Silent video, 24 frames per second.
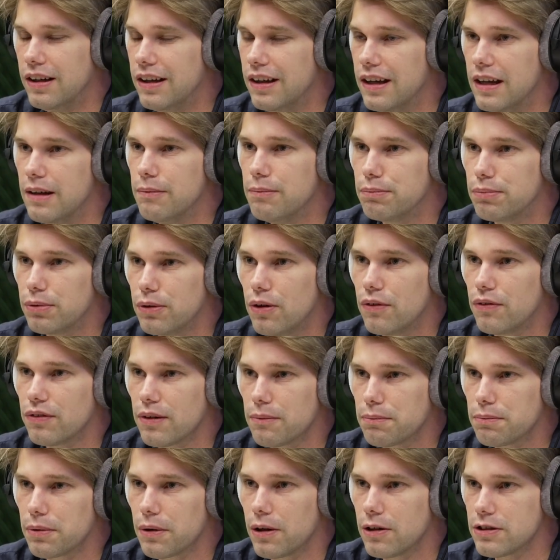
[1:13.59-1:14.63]
improve the
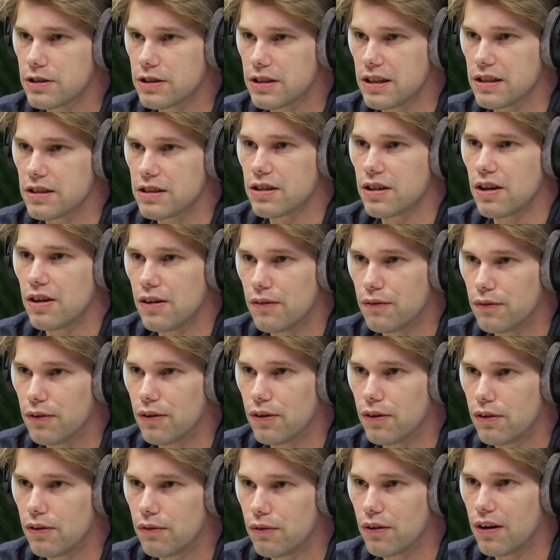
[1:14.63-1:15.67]
process
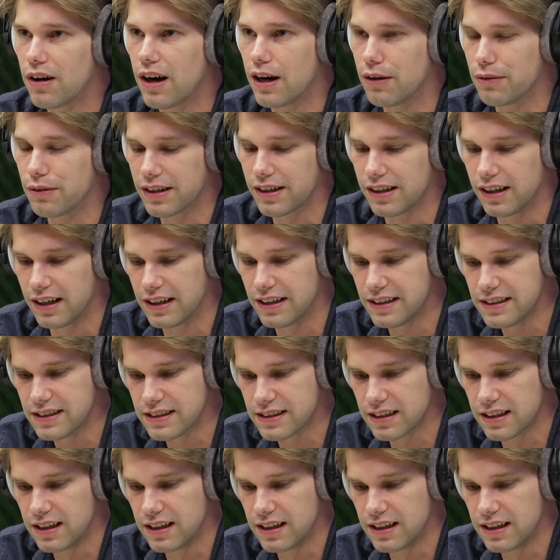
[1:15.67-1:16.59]
for our clients.